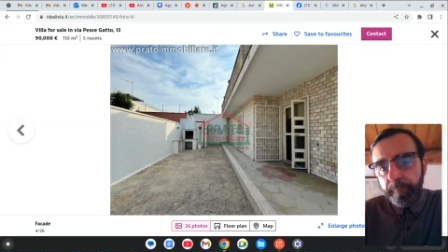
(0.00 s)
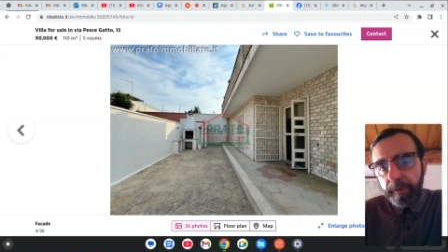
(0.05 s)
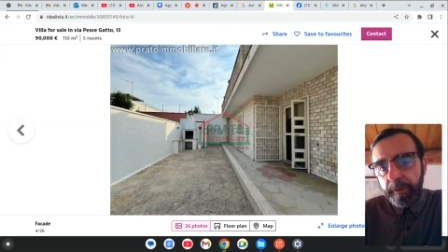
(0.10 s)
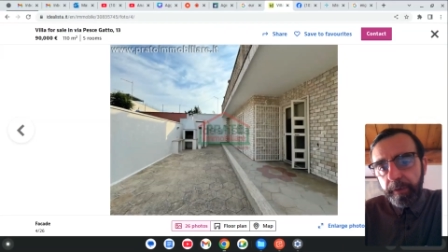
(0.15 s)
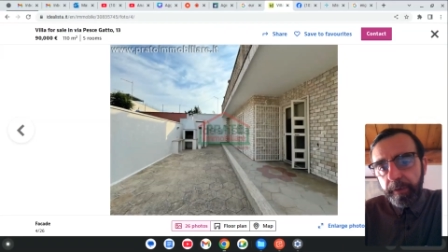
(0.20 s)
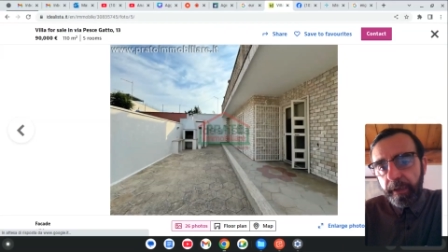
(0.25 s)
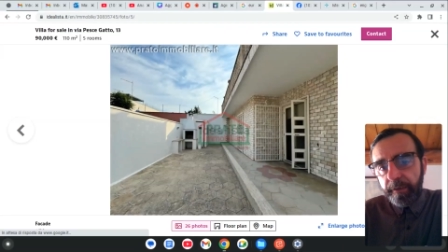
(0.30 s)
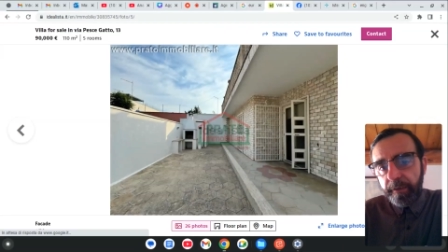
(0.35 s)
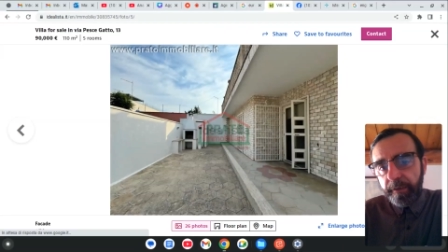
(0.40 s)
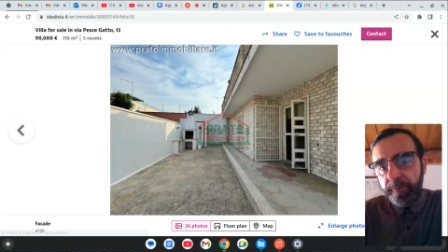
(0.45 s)

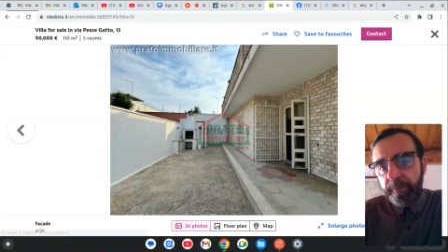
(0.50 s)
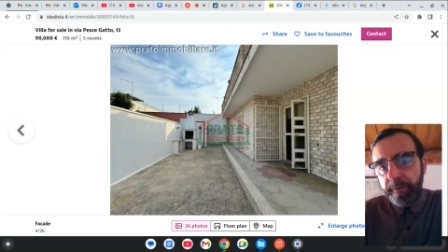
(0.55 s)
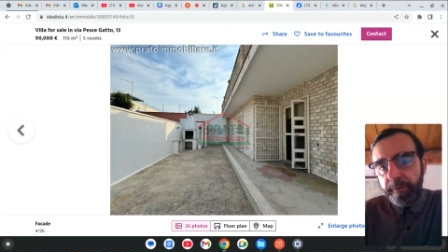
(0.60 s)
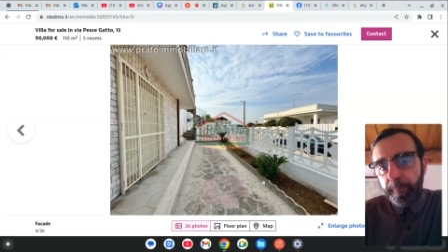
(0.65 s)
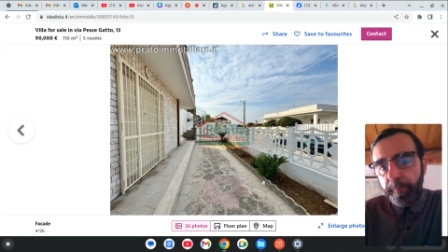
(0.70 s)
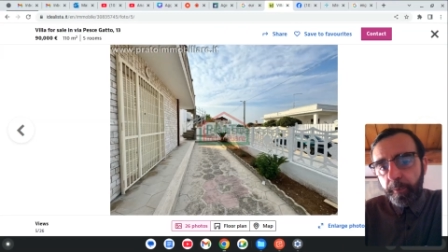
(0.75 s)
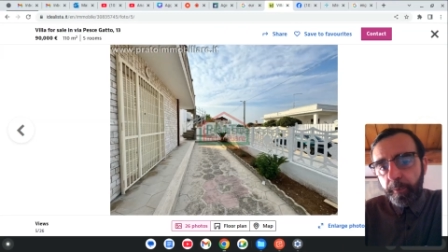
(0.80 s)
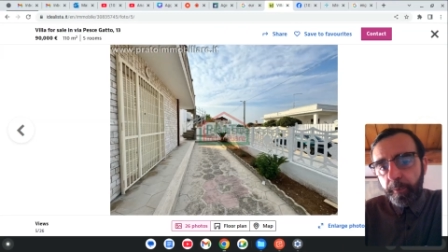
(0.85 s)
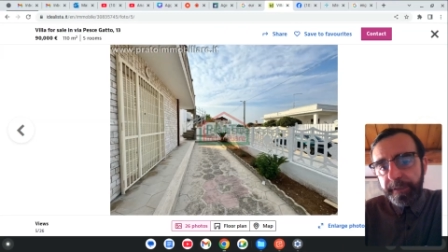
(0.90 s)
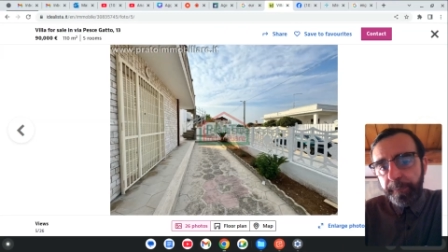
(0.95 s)
That's the
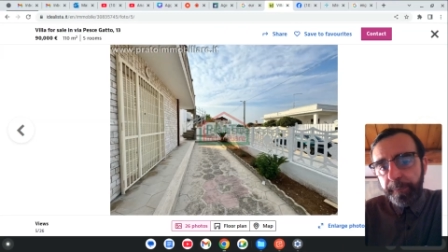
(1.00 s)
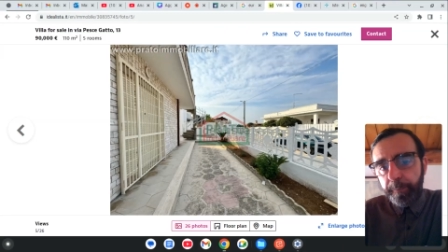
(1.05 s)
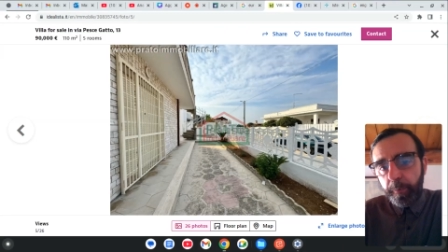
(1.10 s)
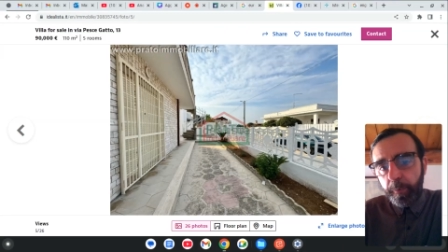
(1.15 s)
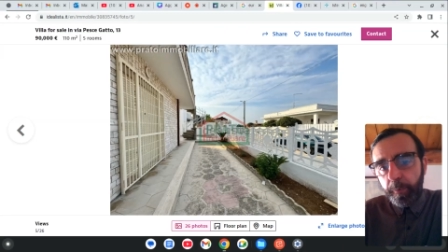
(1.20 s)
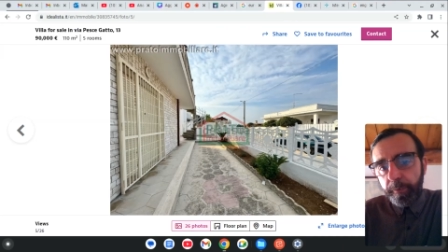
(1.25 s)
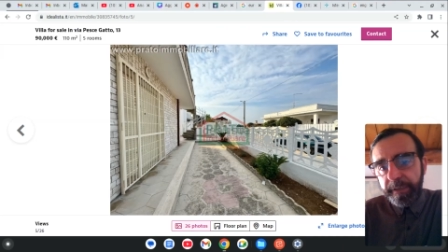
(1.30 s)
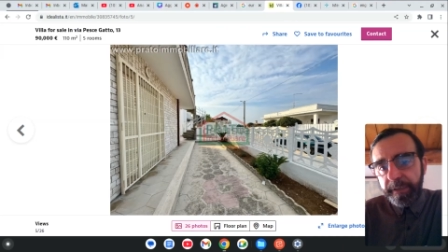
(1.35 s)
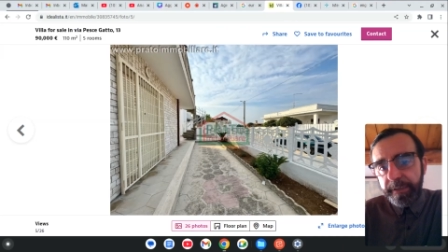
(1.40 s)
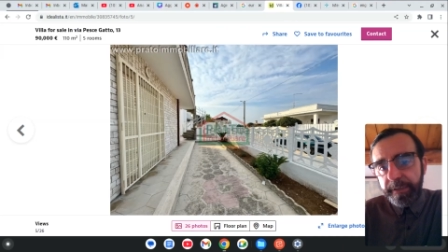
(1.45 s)
most
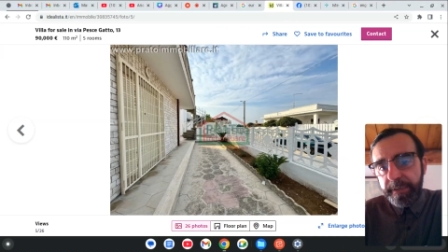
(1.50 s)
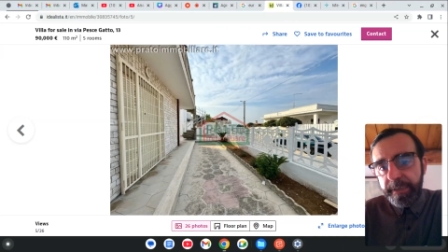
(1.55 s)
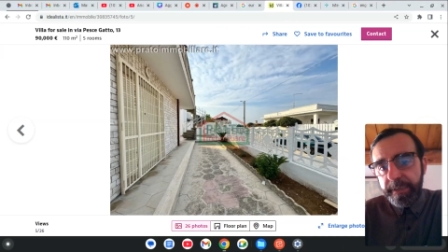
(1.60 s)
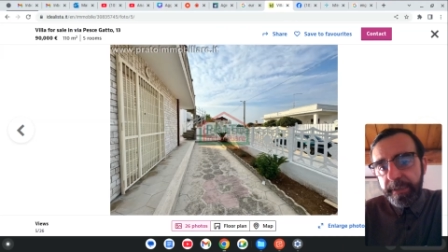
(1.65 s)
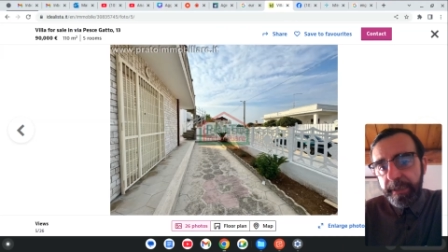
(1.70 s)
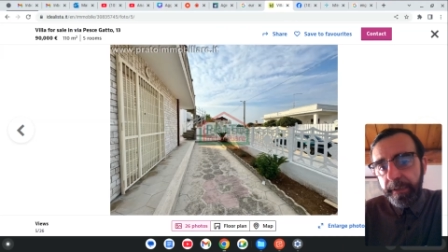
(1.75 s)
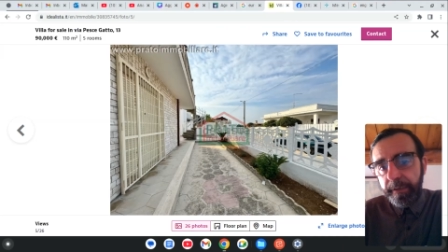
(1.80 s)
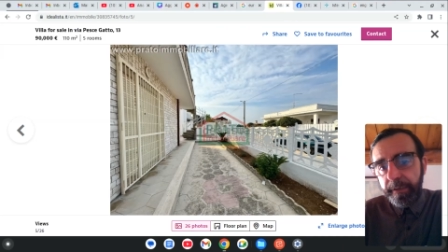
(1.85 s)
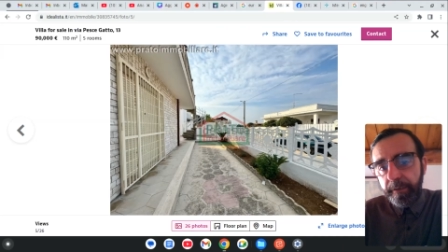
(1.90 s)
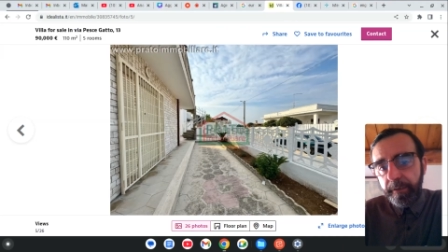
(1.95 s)
important
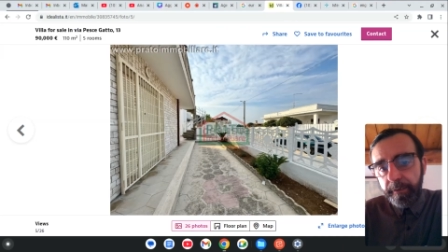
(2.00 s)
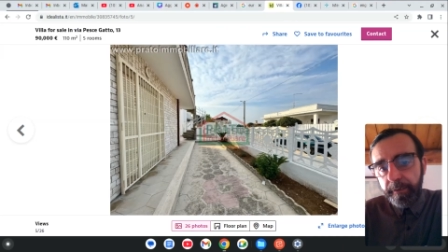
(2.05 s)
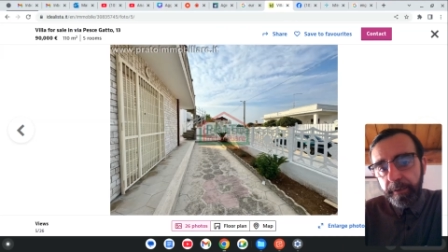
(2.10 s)
thing.